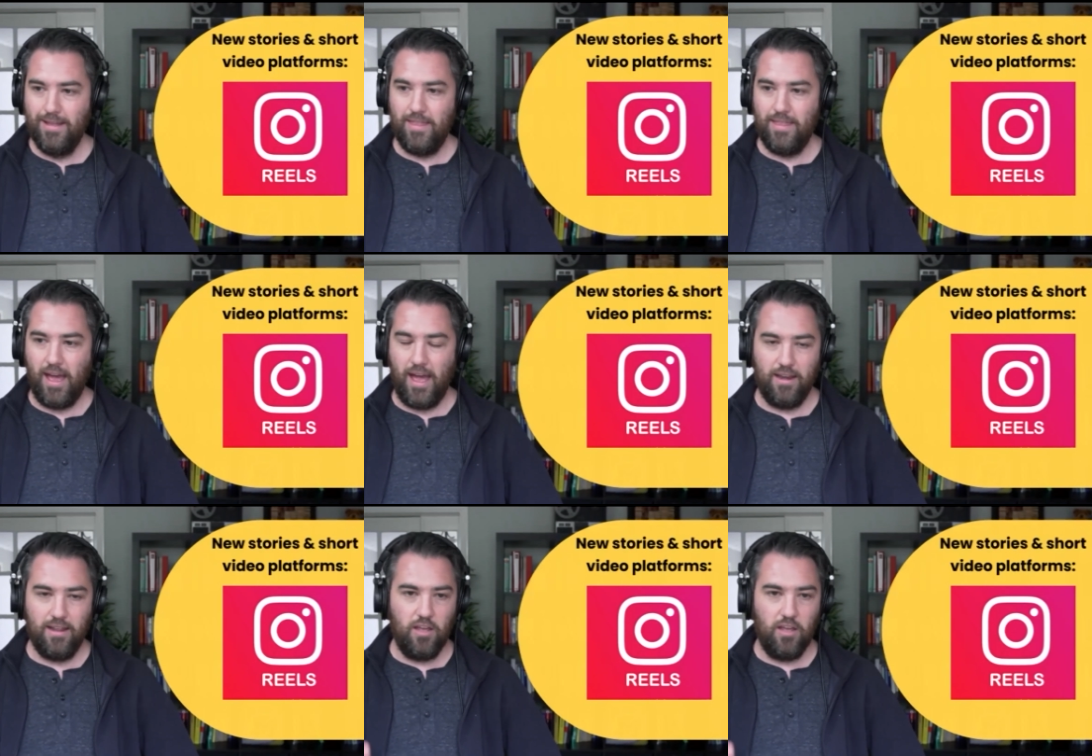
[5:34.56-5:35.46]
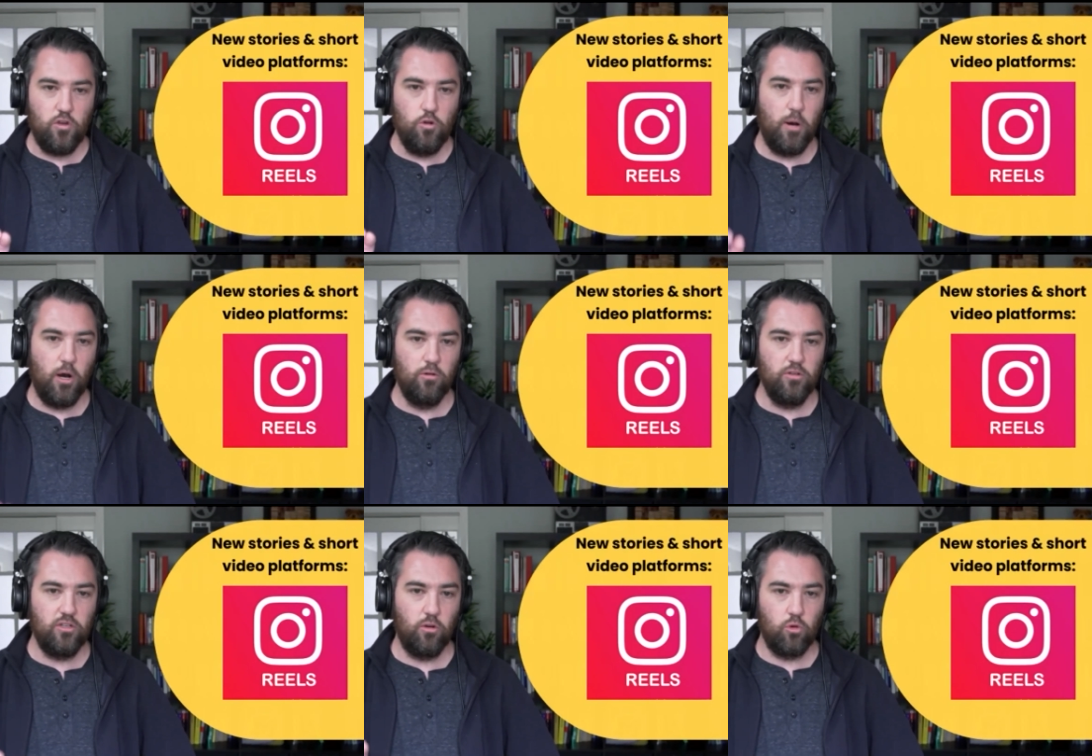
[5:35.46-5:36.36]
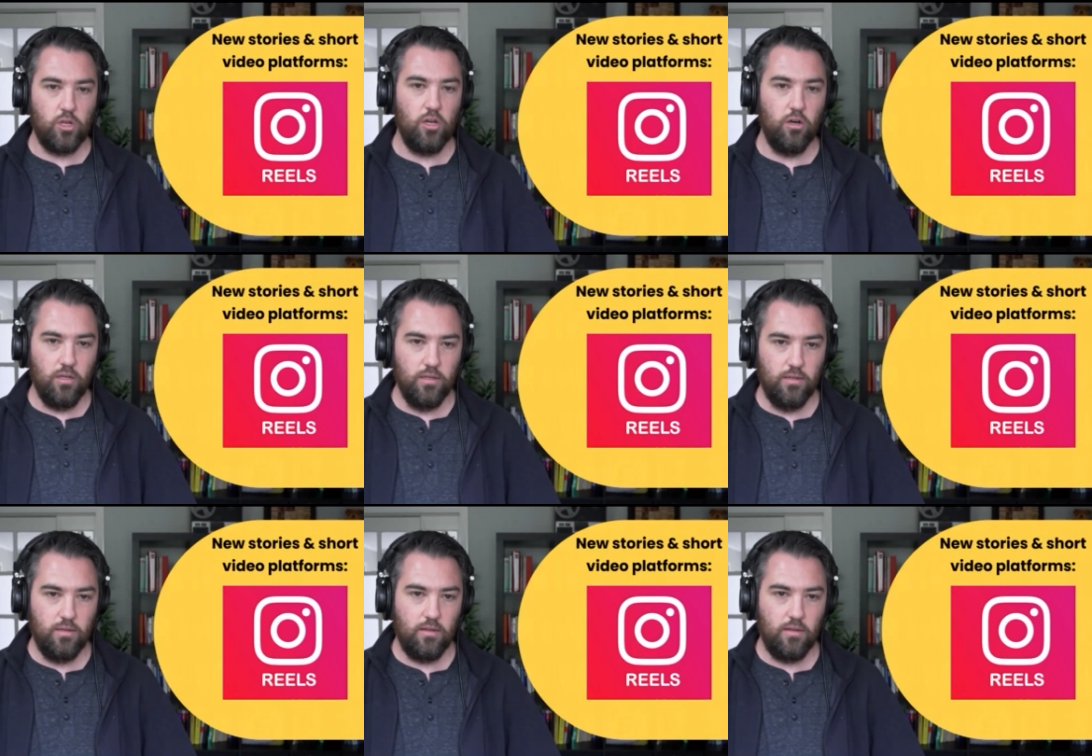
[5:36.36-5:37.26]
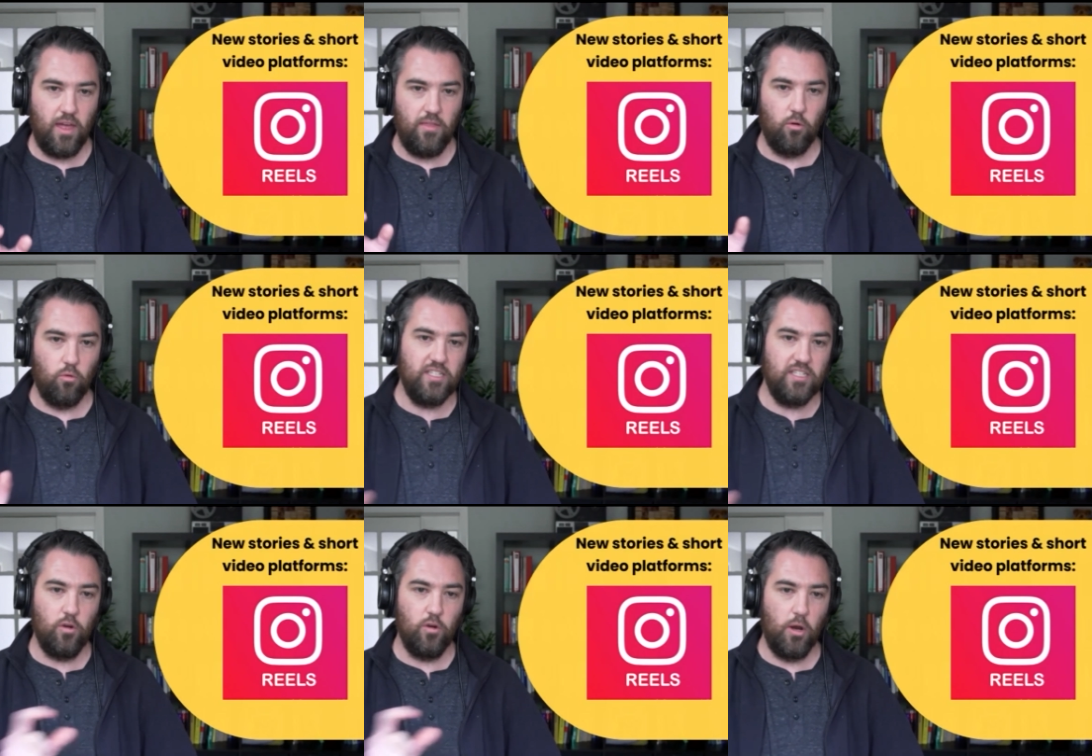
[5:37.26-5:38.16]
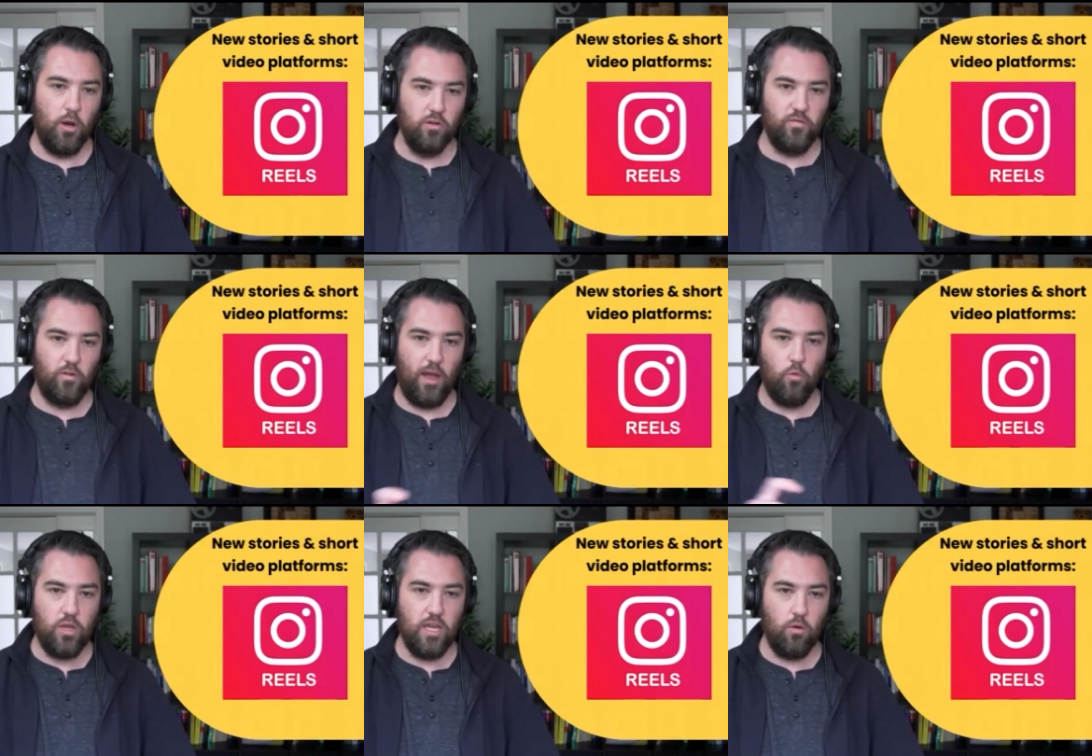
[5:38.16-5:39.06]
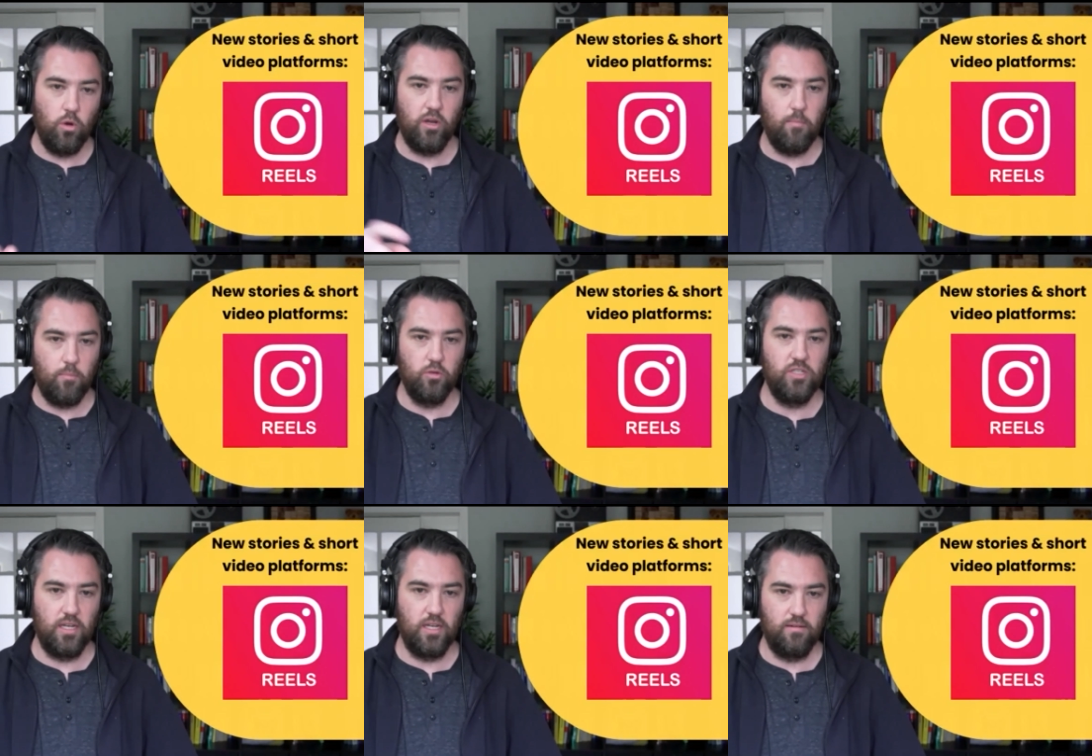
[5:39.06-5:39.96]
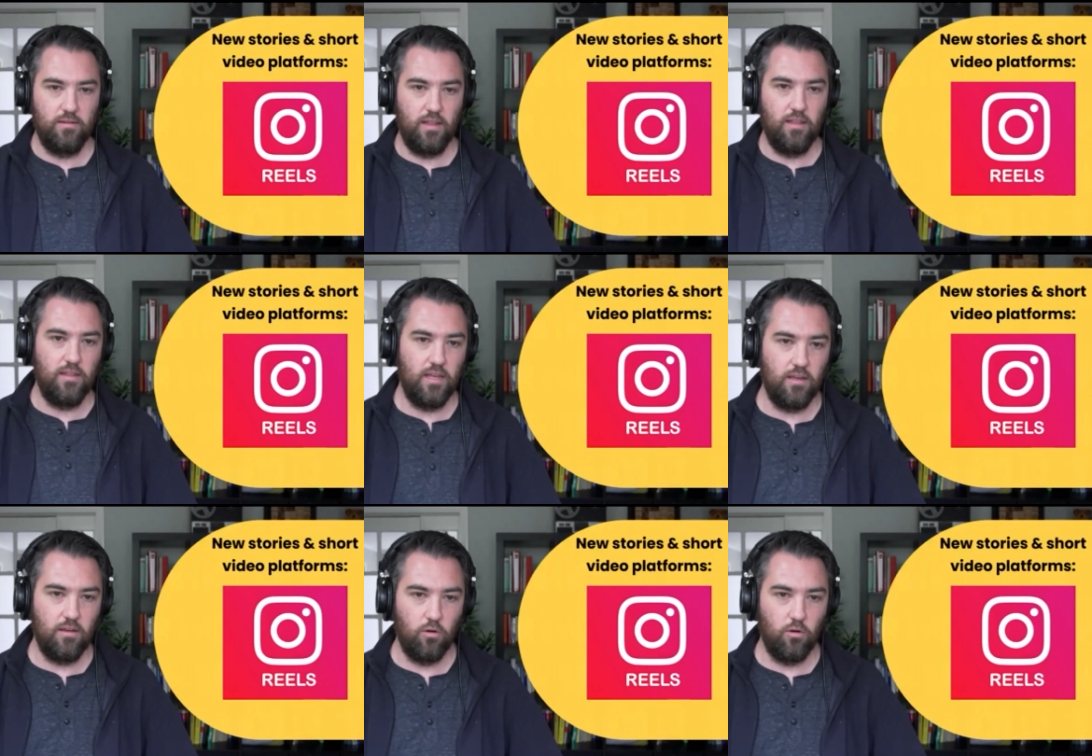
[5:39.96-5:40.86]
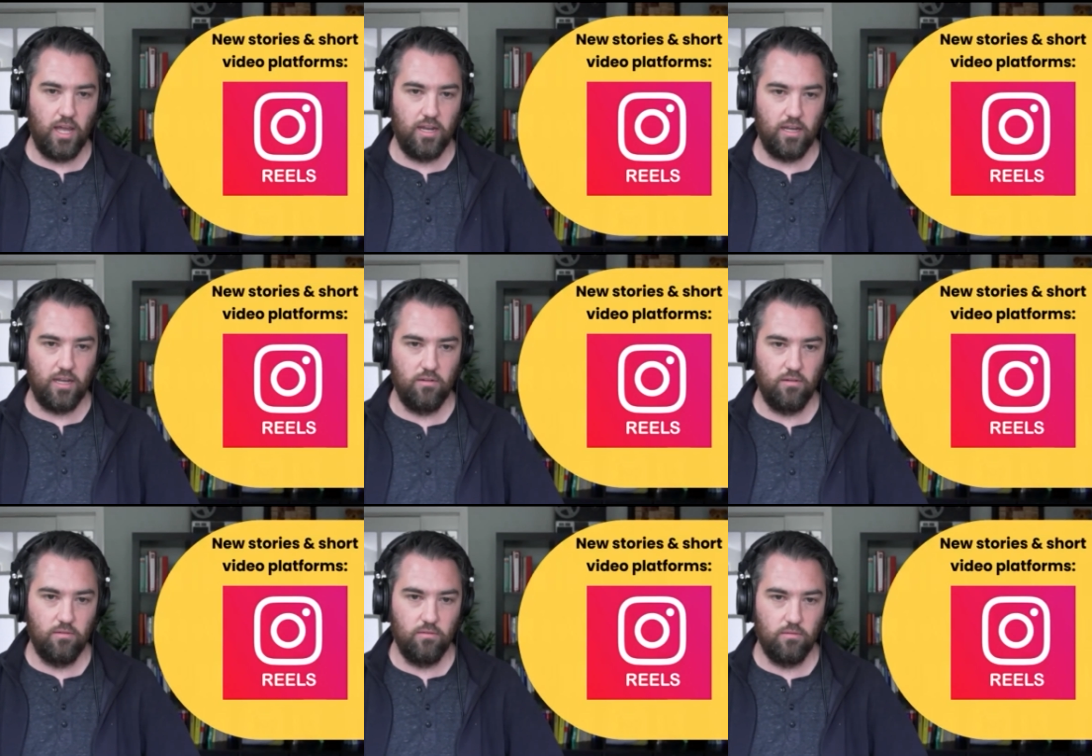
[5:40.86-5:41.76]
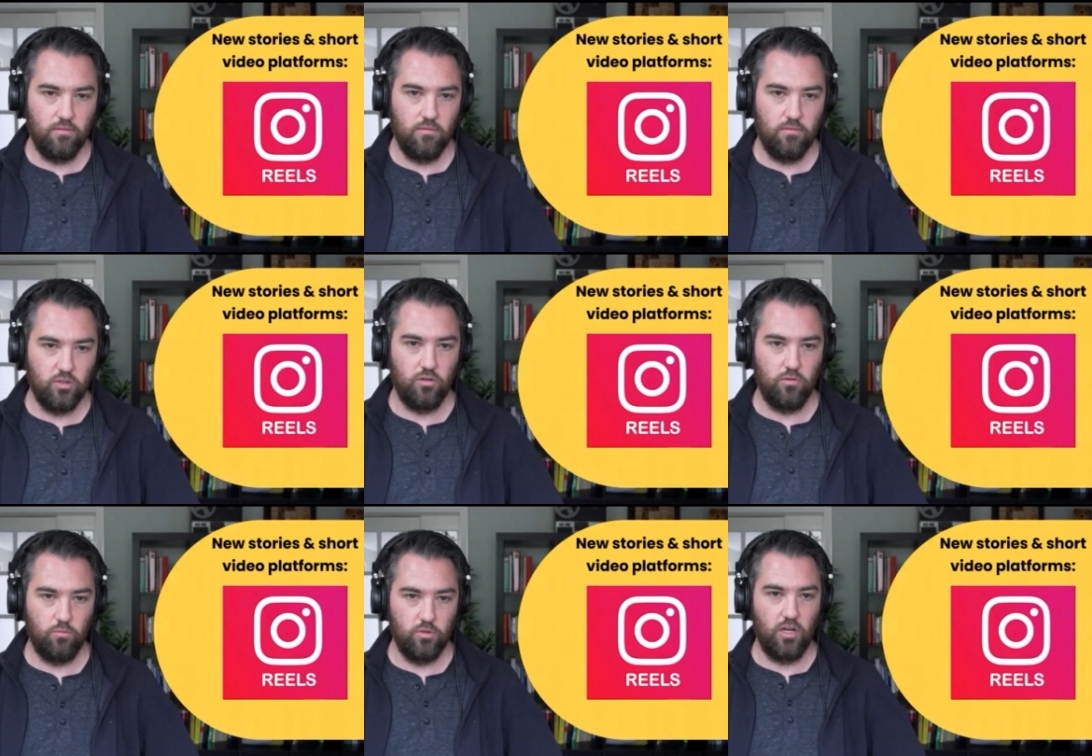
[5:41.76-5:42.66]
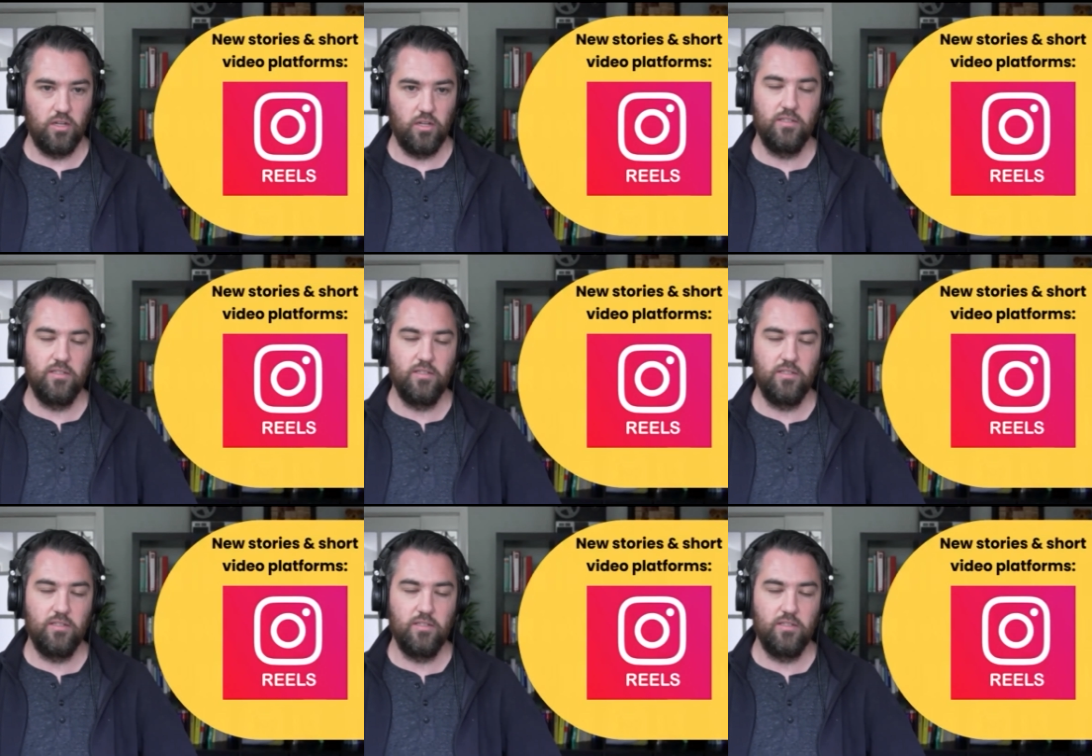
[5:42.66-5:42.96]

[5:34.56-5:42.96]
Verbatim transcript: that if you post a reel, then the rest of your posts for that week will get boosted in the organic results.